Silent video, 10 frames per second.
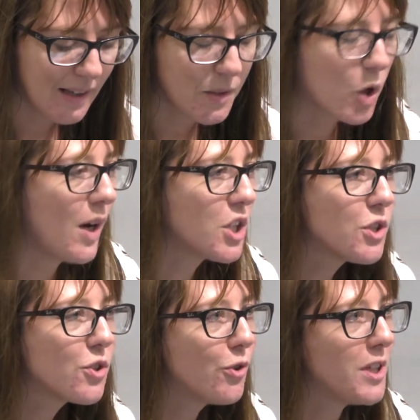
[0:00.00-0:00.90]
The
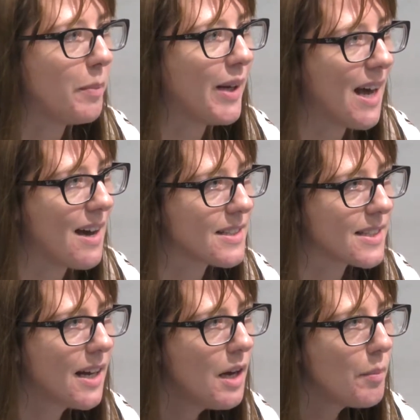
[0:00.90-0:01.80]
question's already been
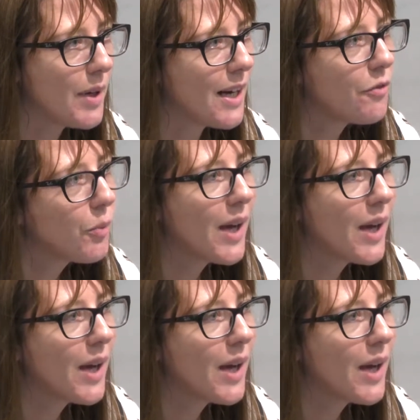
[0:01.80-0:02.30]
asked, but if